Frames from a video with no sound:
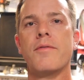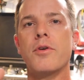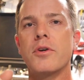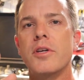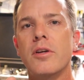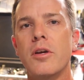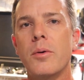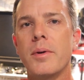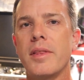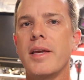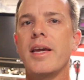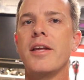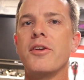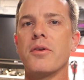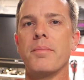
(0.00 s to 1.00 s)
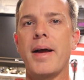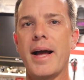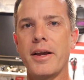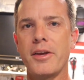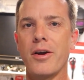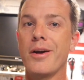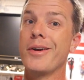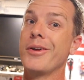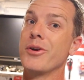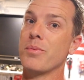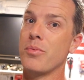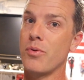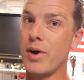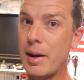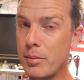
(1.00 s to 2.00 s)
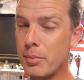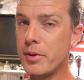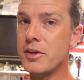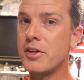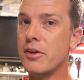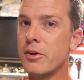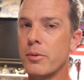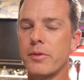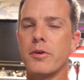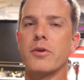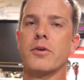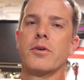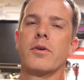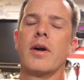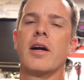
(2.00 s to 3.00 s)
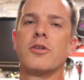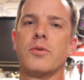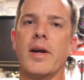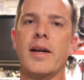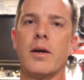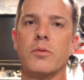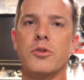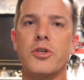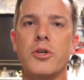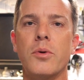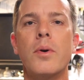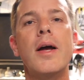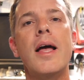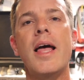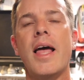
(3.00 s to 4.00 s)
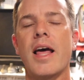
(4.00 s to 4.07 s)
If you're dealing with the heat in your backyard, you're probably dealing with your garage right now too.